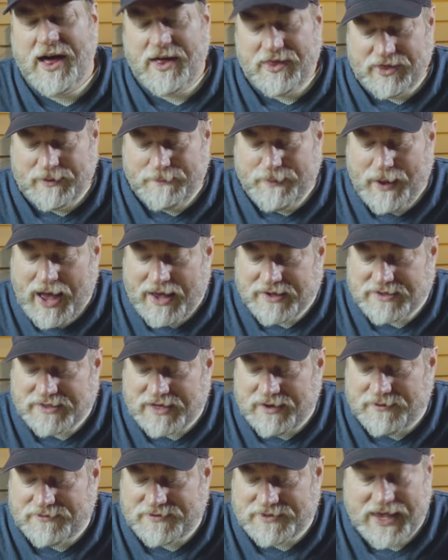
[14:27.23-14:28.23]
The
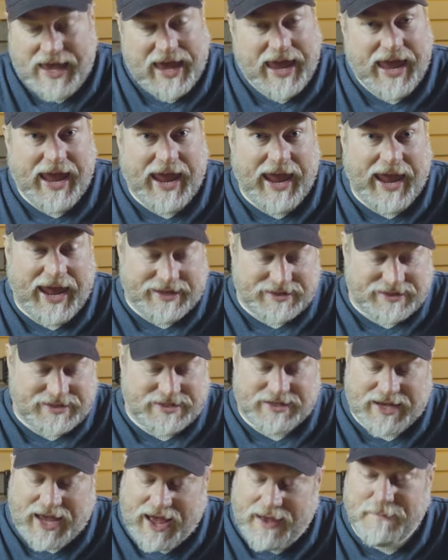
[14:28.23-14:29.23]
positives,
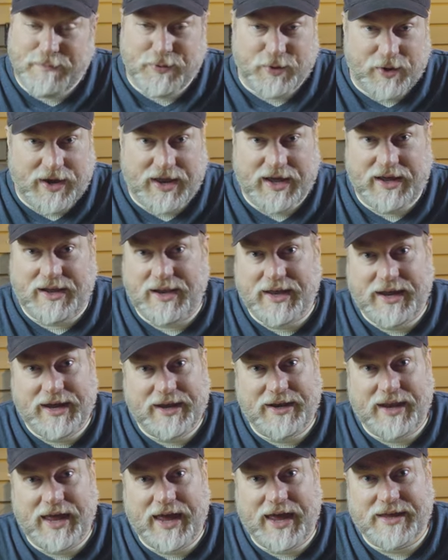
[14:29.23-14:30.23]
it's a pretty
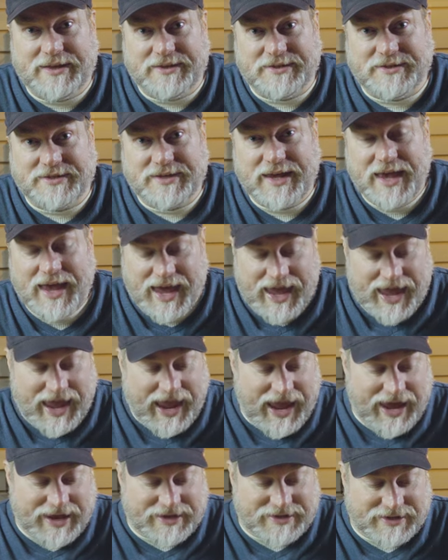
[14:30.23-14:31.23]
clean lens.
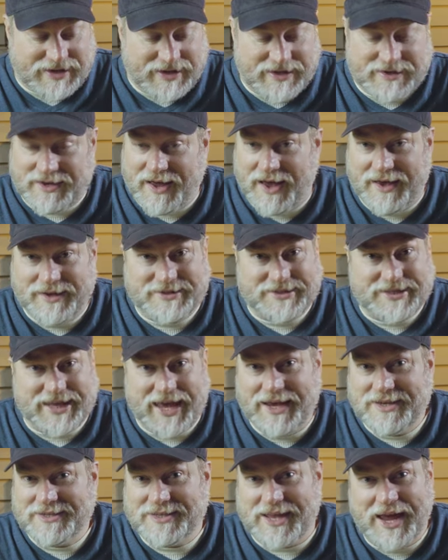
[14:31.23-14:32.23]
It does
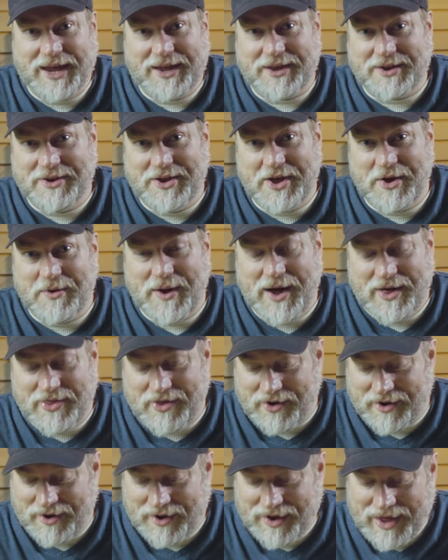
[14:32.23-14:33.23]
things like no
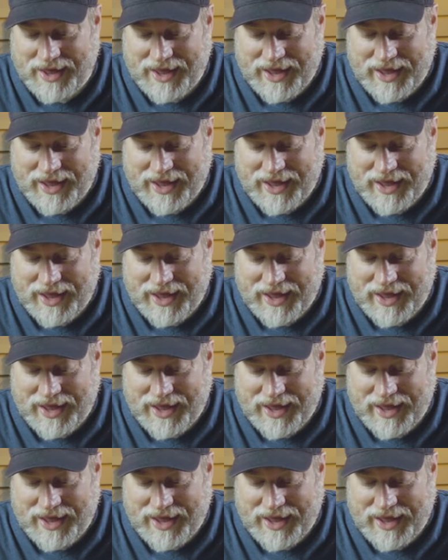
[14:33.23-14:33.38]
other.